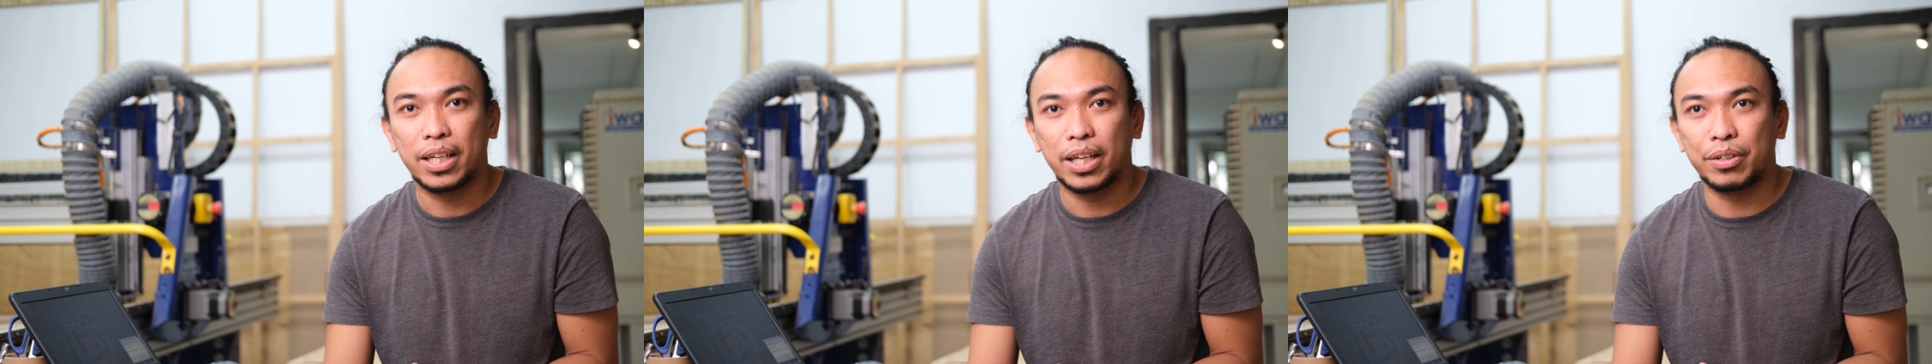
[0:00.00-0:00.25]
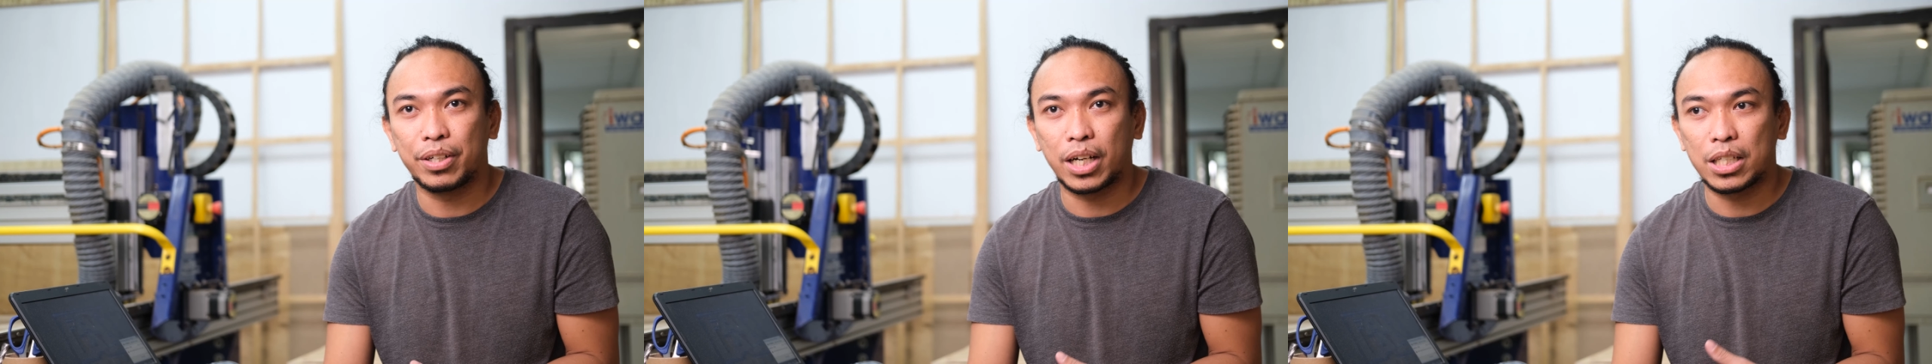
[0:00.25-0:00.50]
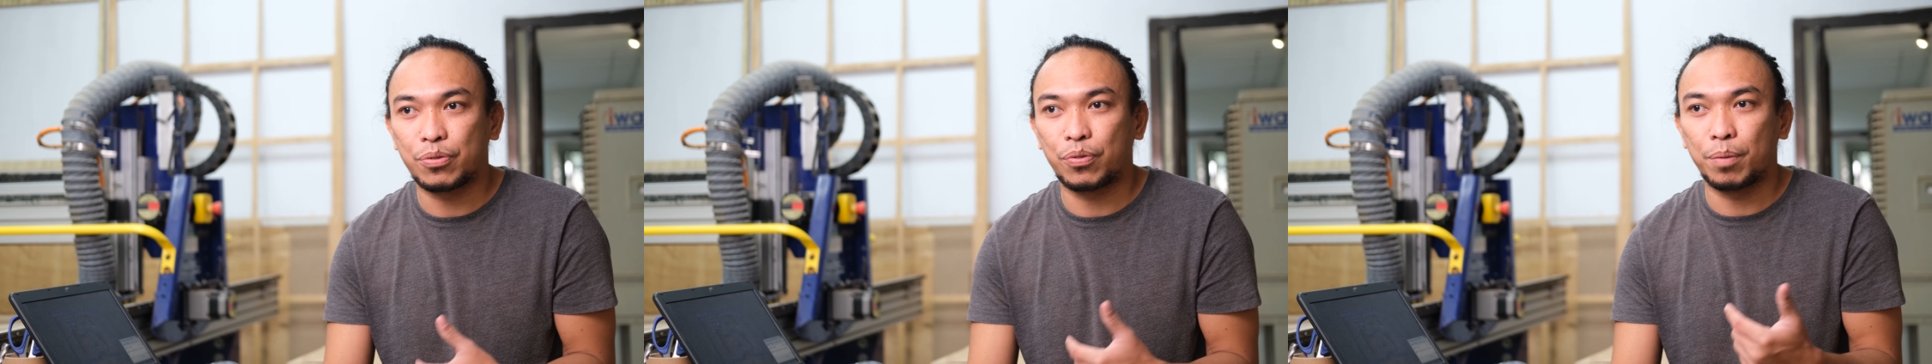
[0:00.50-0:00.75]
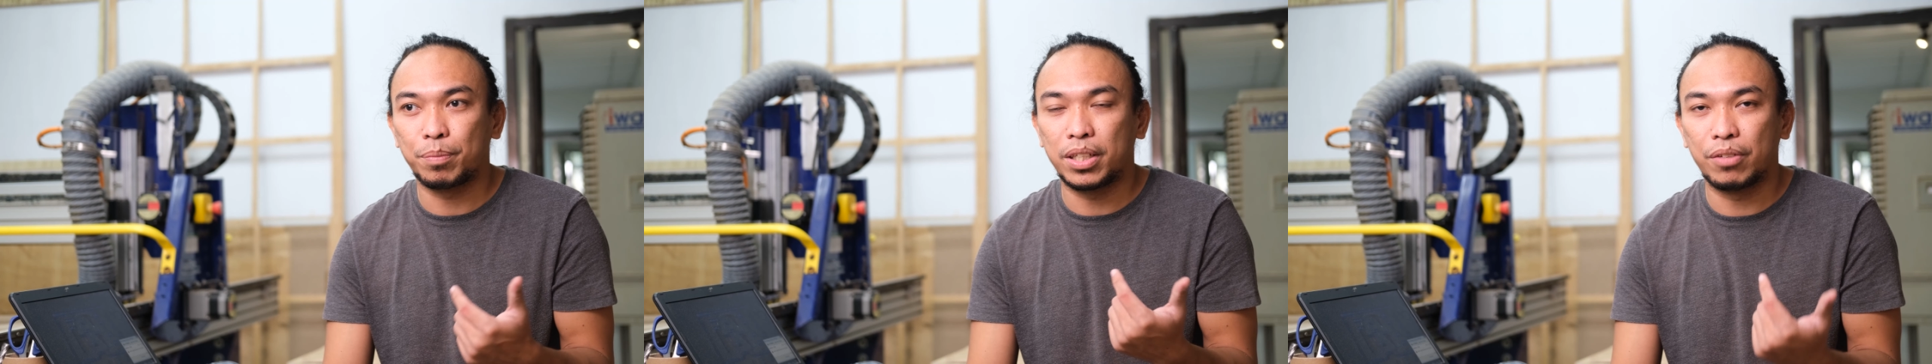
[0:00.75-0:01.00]
in regards
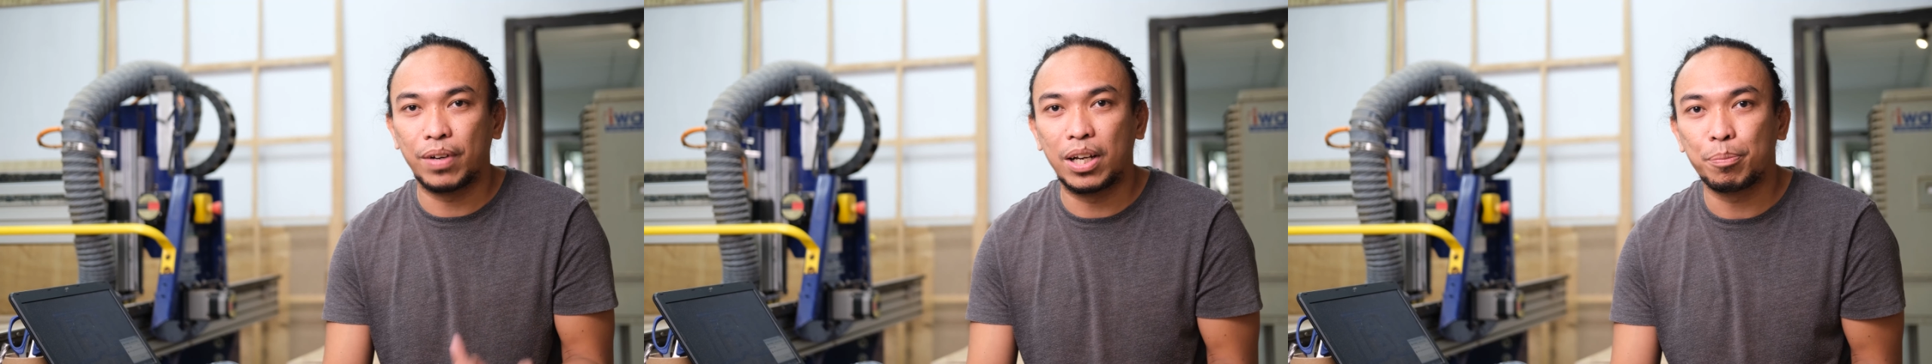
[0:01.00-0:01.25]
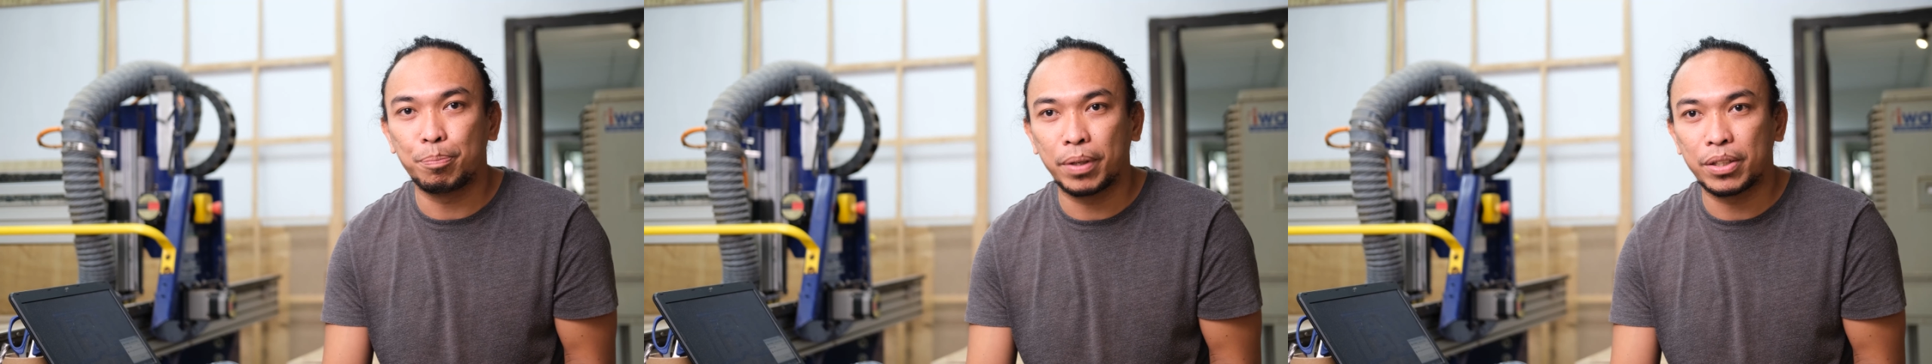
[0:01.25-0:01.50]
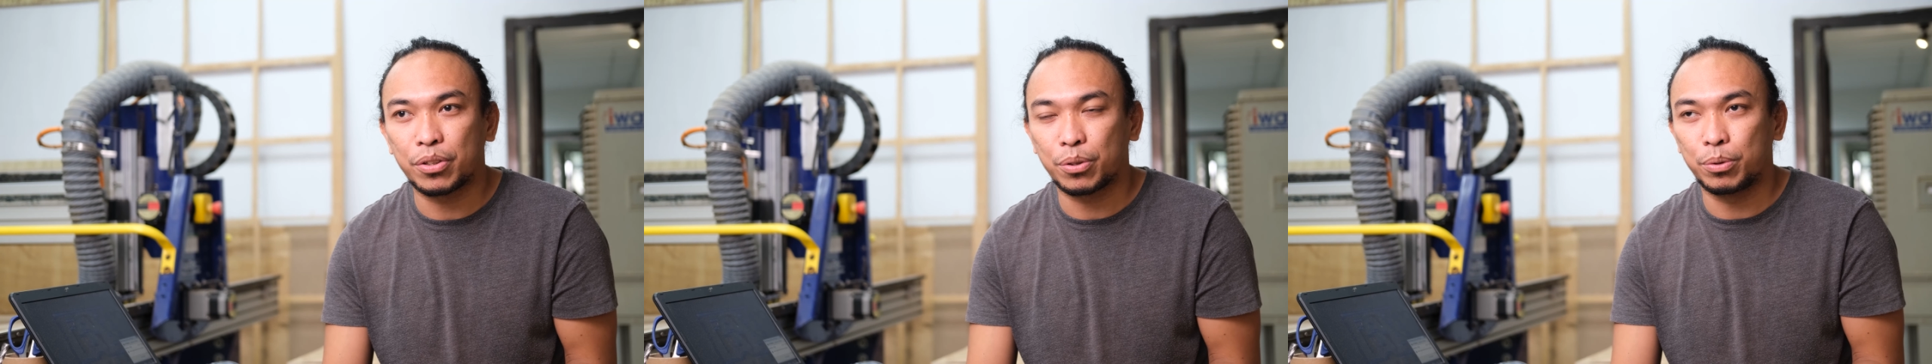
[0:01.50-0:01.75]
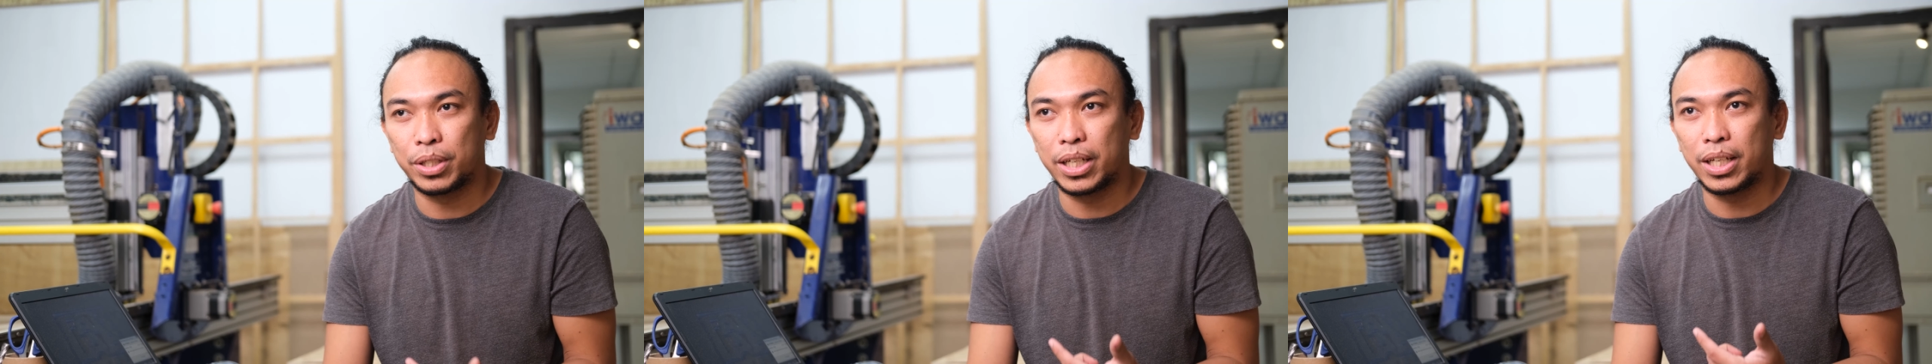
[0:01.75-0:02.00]
from the development
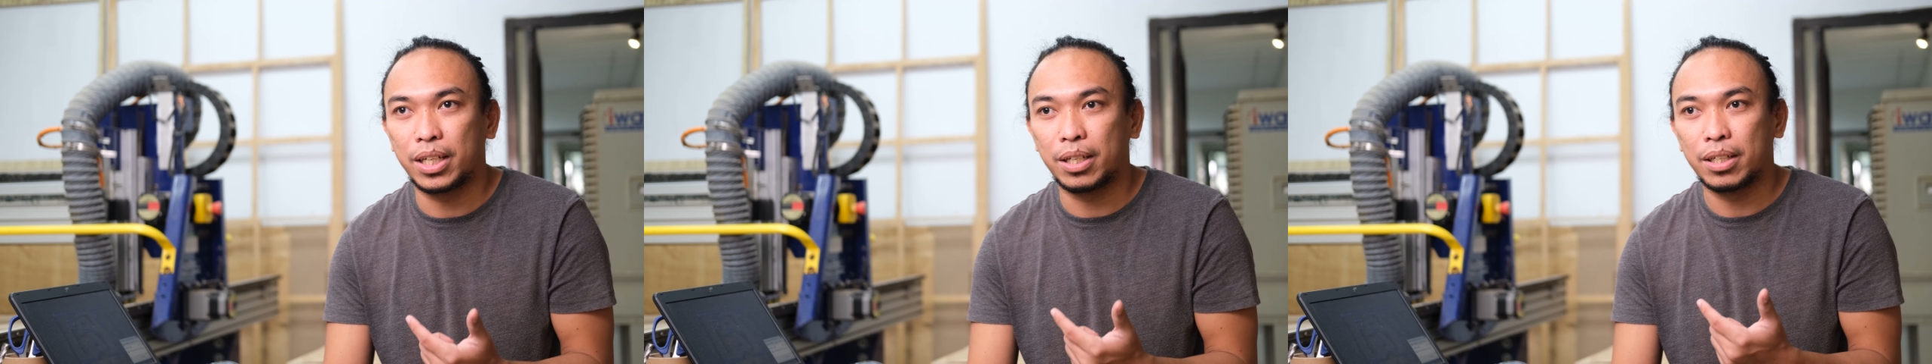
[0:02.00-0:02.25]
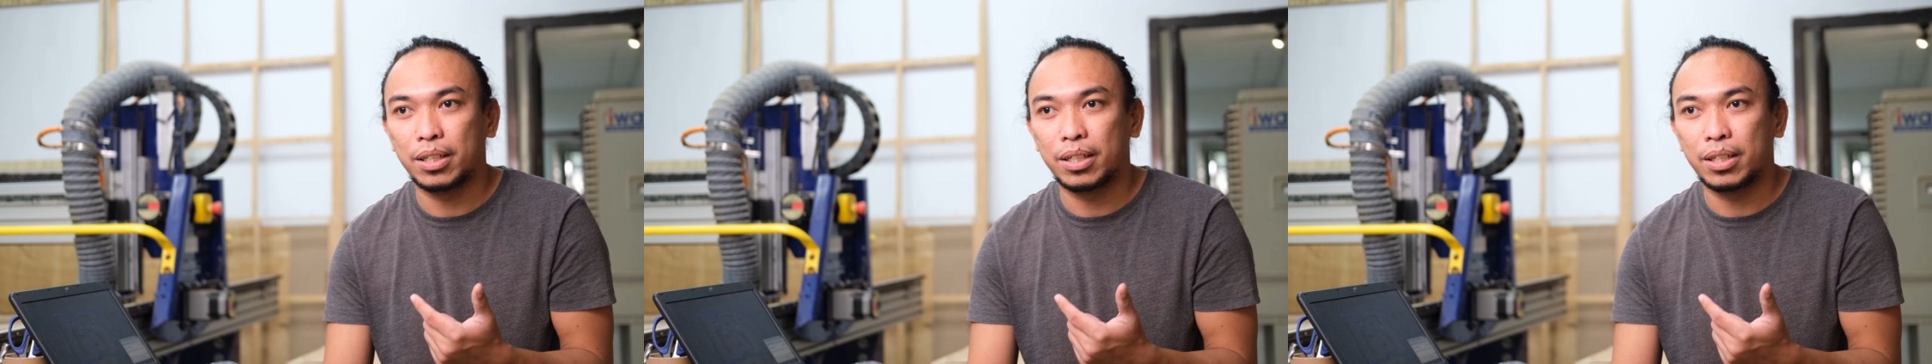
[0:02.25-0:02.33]
to the